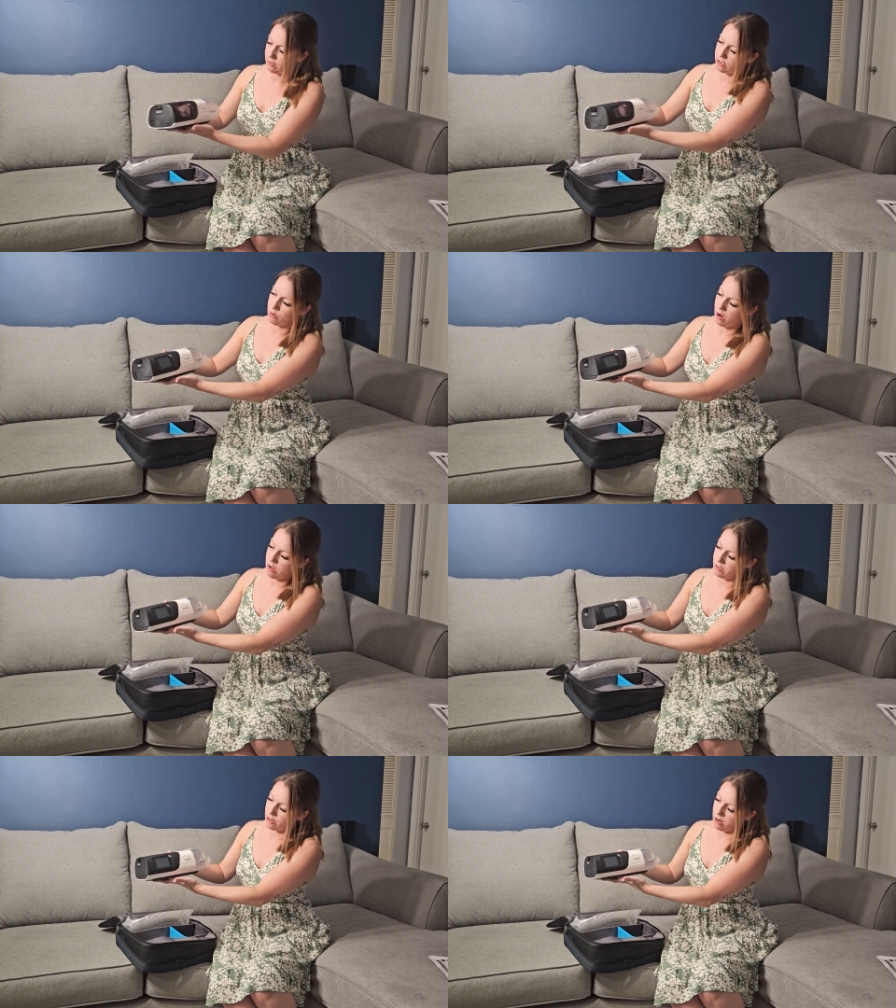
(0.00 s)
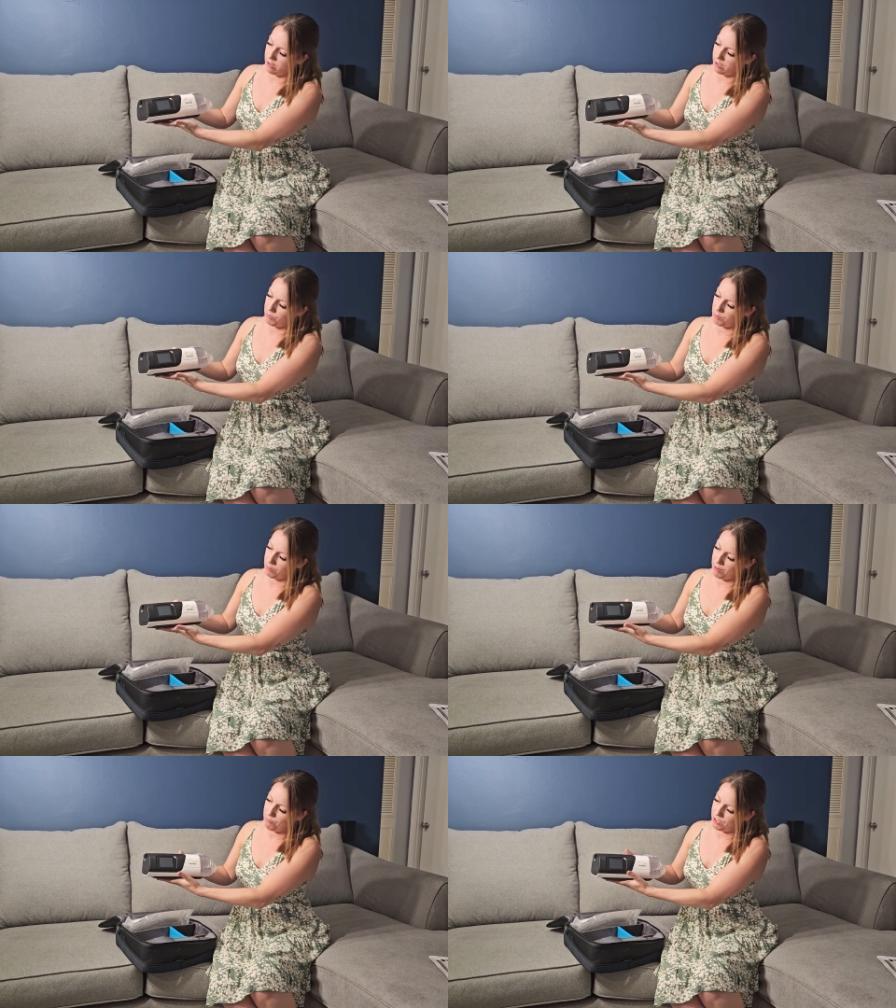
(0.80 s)
So all in all, I mean, it
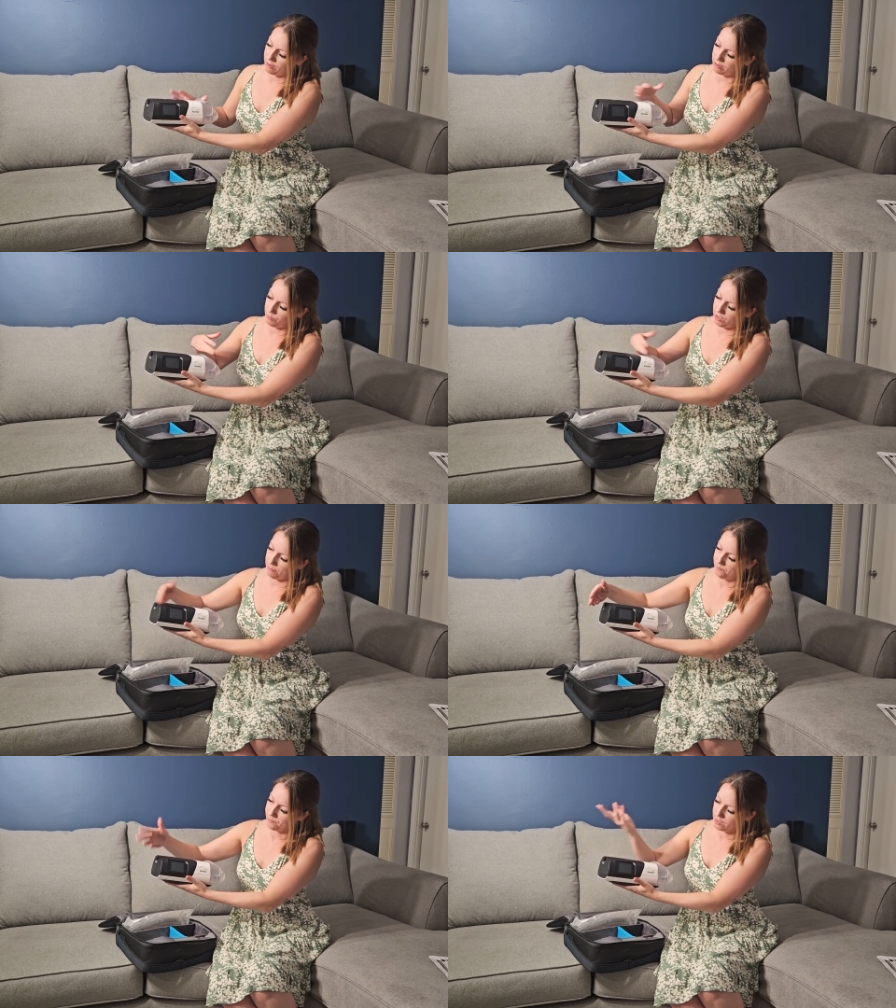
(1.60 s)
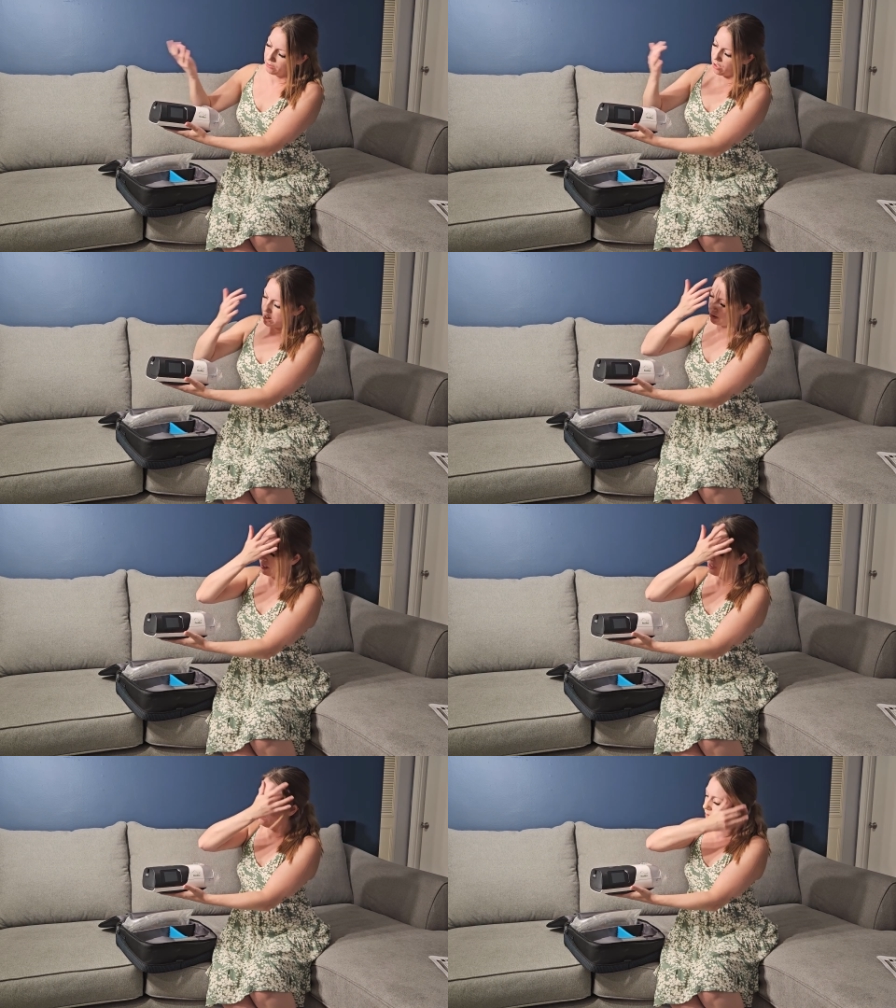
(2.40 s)
might be a little bit
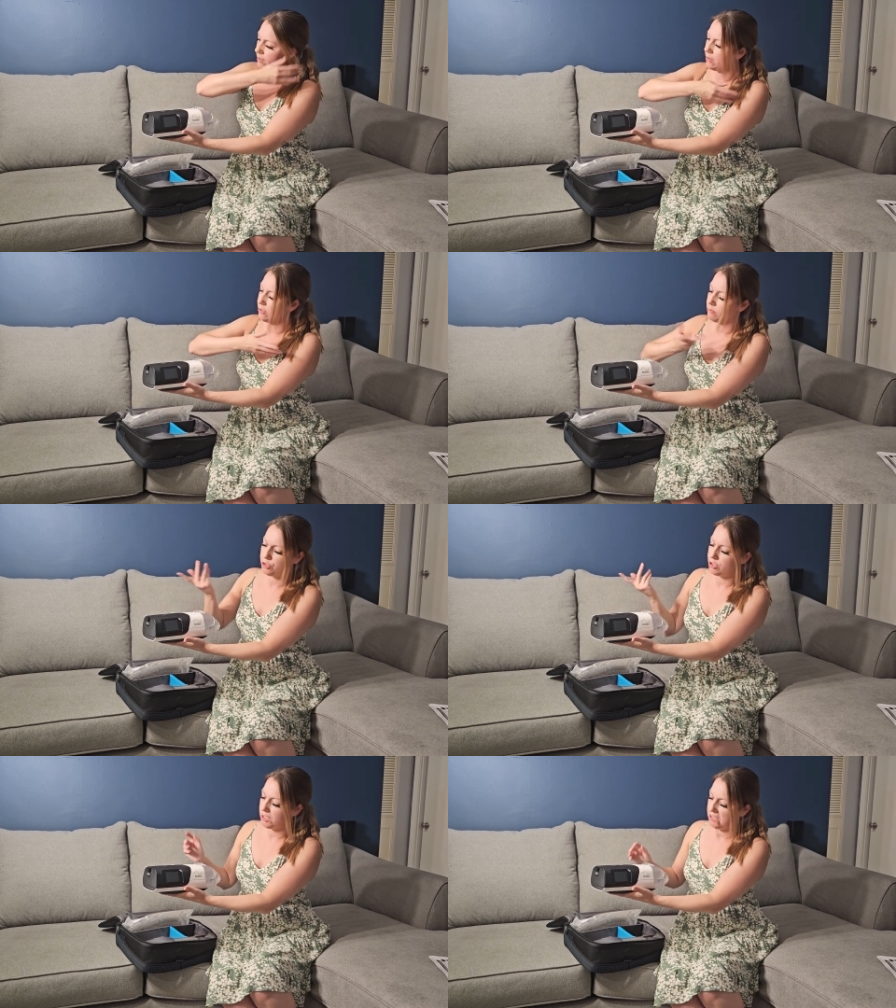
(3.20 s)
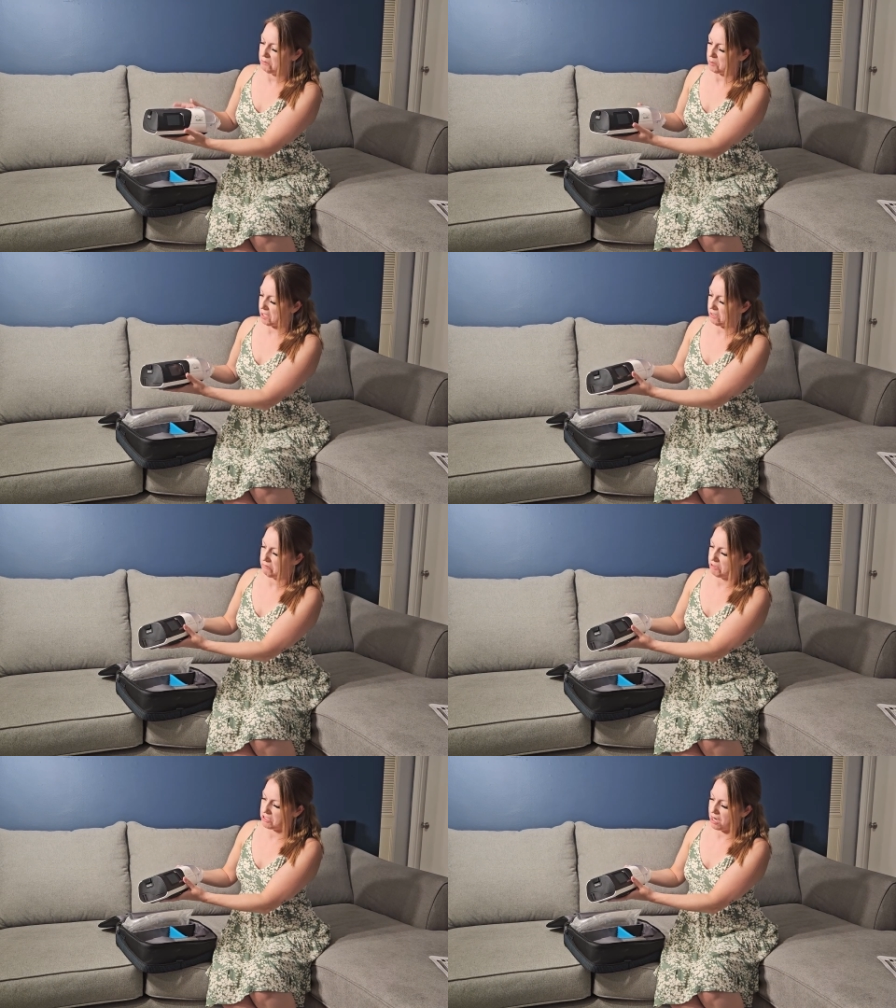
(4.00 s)
longer than the other machine,
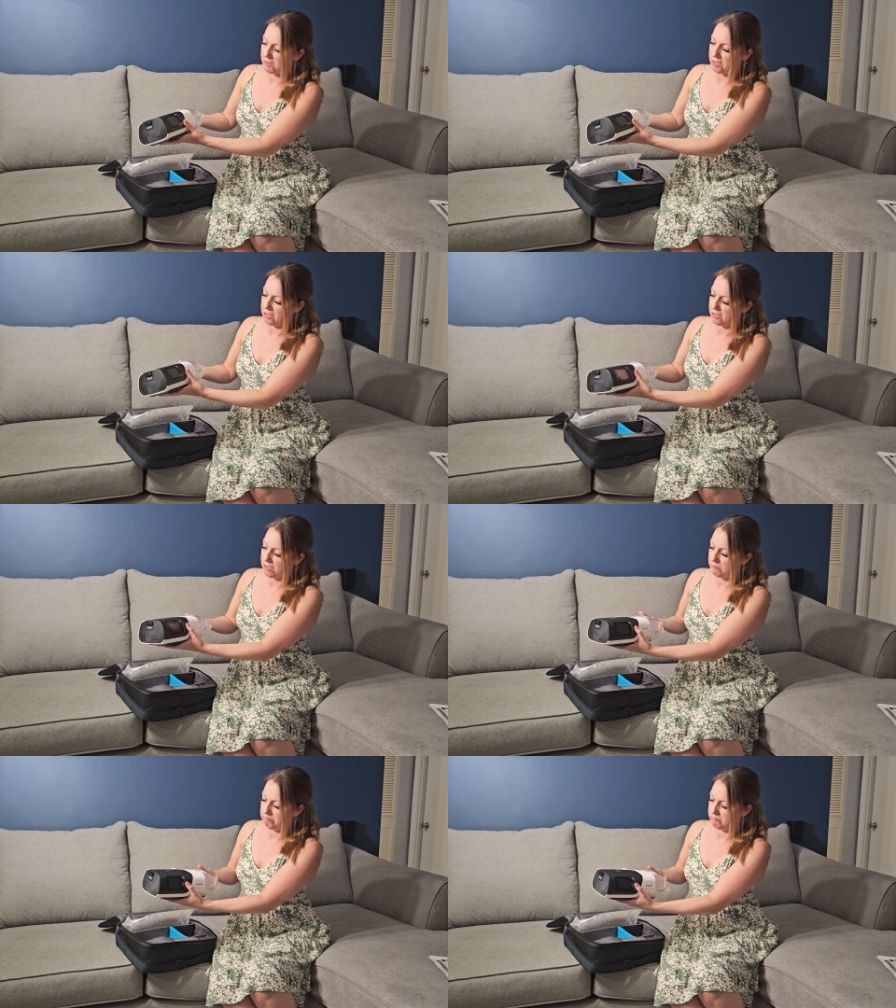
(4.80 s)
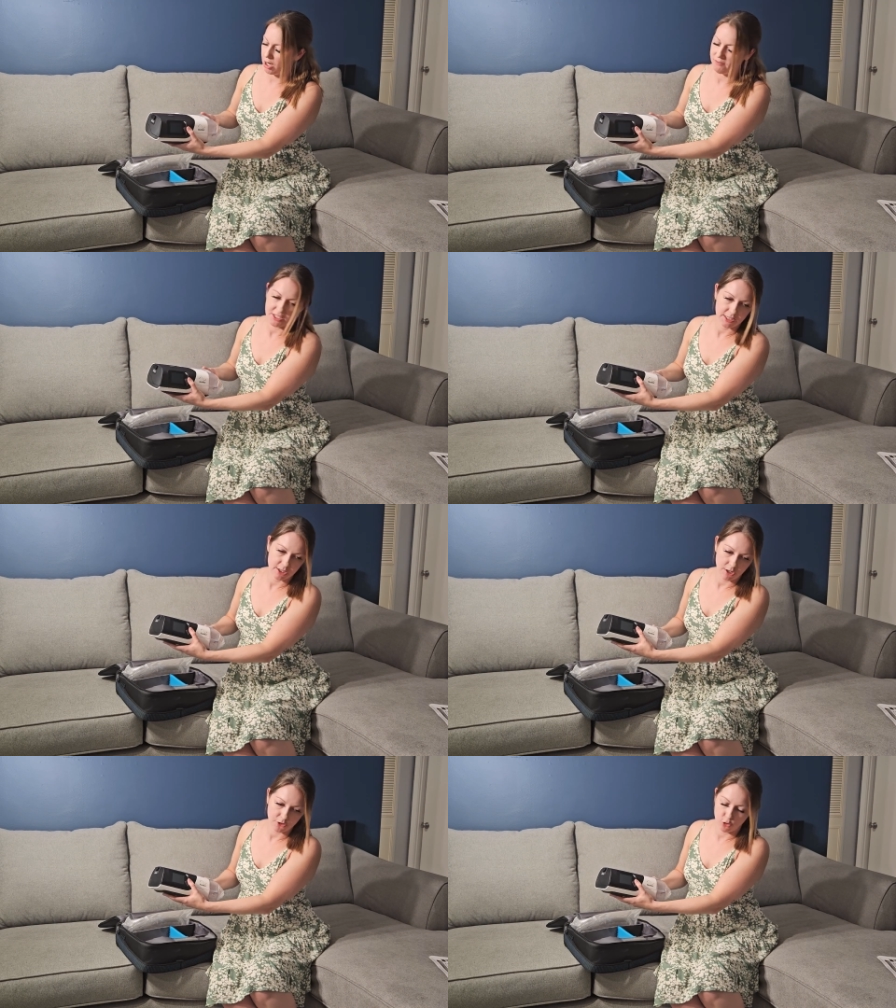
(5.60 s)
but it's not really gonna, obviously
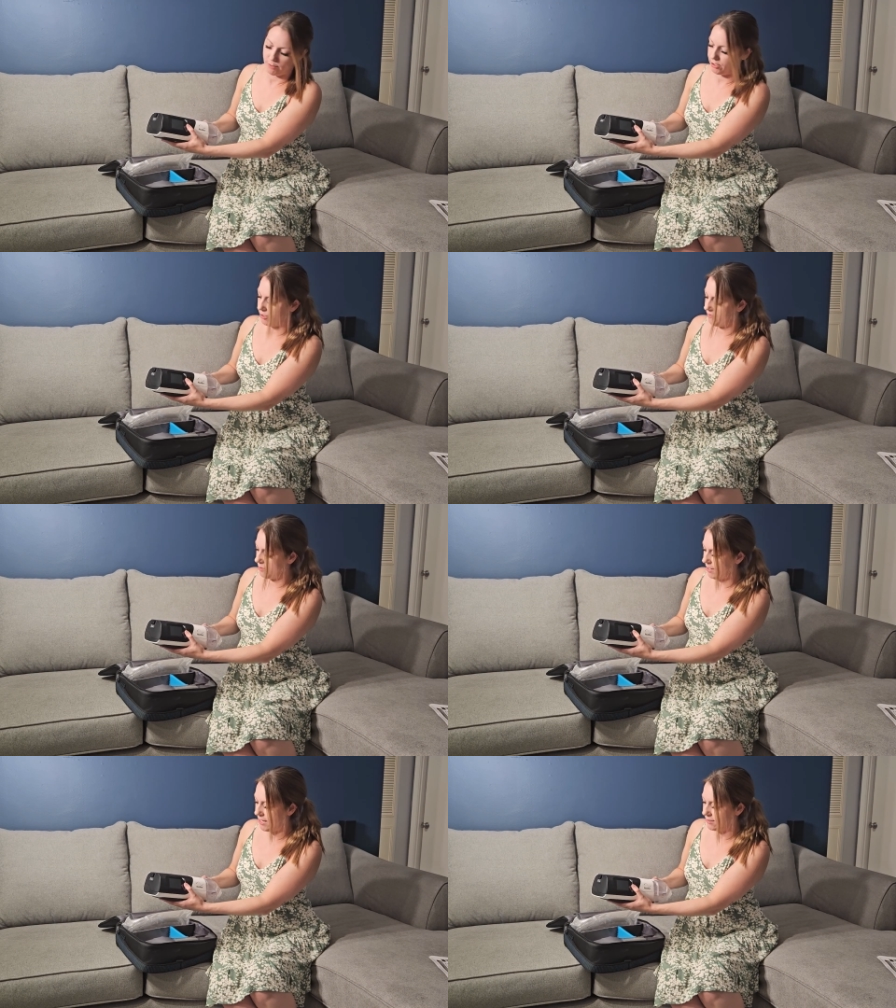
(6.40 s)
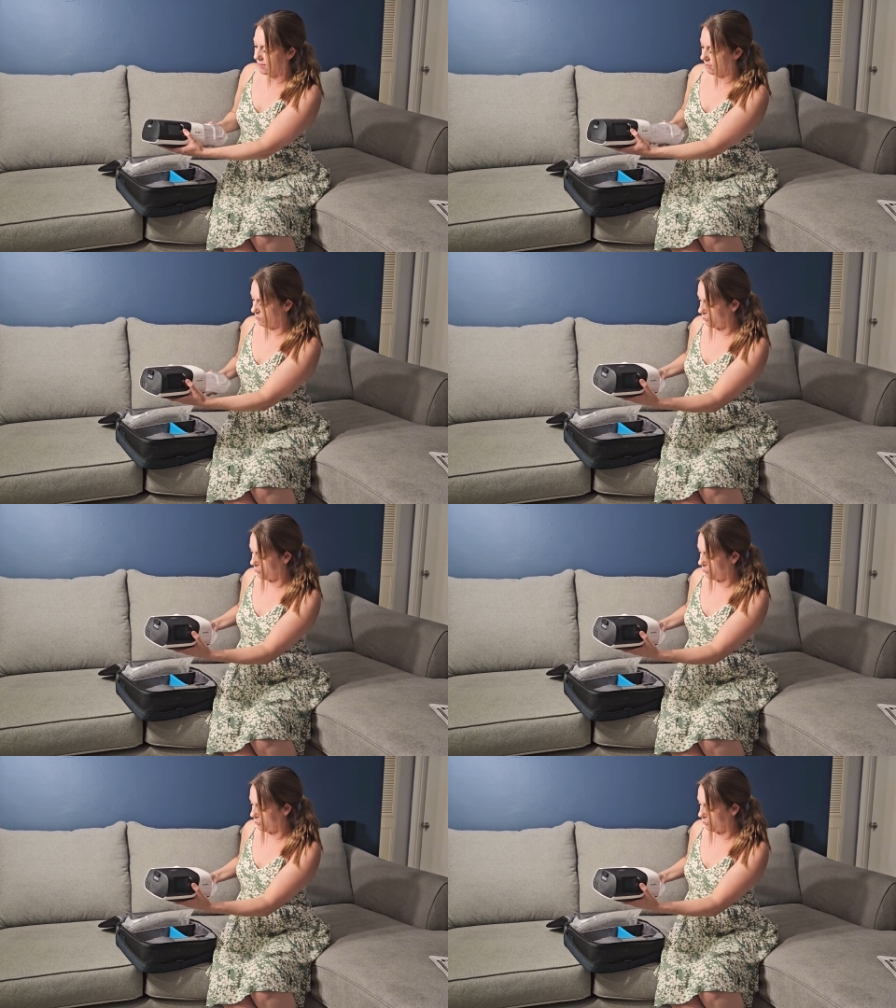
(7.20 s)
not too much if the bag's